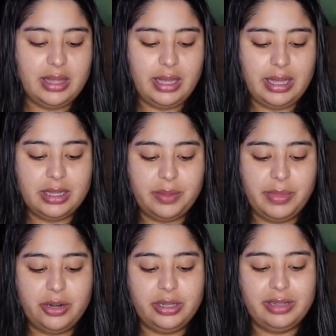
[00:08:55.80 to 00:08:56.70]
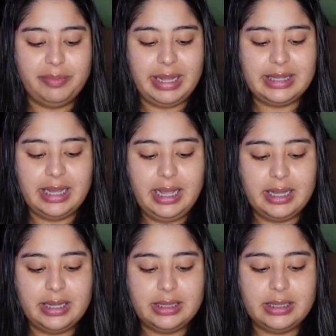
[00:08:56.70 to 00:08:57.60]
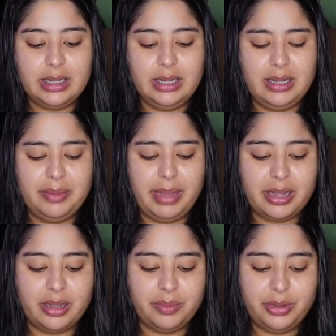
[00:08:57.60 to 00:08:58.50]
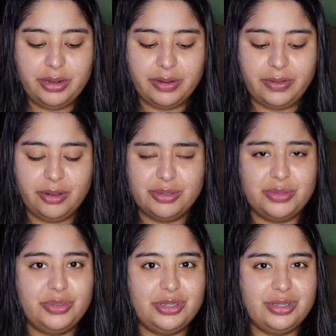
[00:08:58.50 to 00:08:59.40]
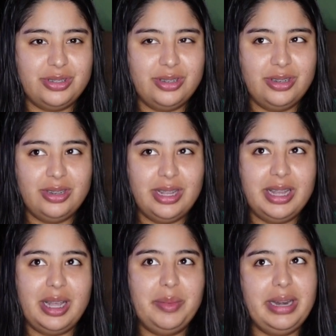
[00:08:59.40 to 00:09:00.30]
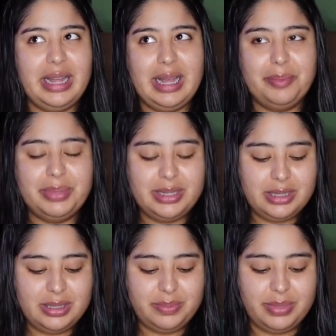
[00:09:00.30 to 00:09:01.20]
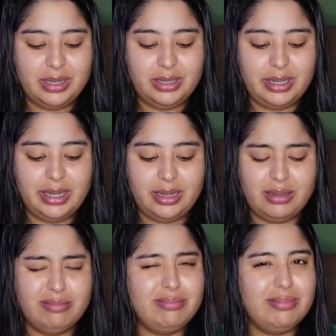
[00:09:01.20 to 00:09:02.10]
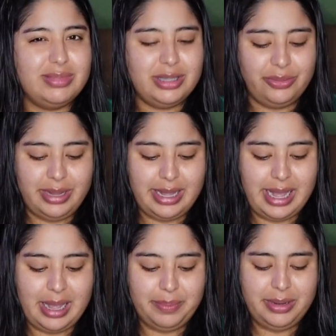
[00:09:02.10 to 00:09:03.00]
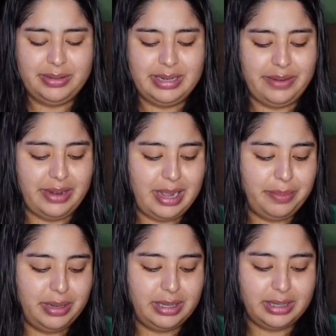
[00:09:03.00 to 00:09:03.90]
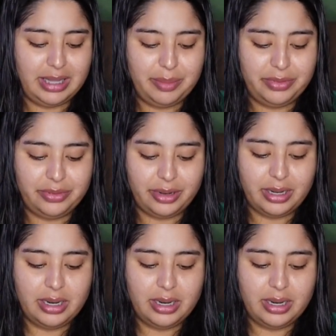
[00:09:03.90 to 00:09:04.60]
in the middle of my test, my computer froze, which, I mean, it happens, but, like, the way it happened, it never happened like that before.